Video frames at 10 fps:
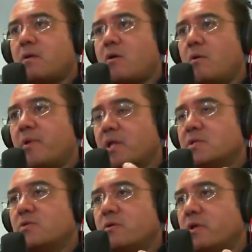
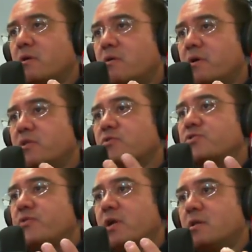companies or
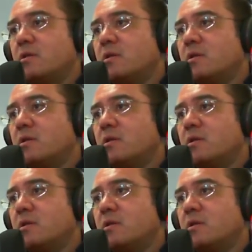industrial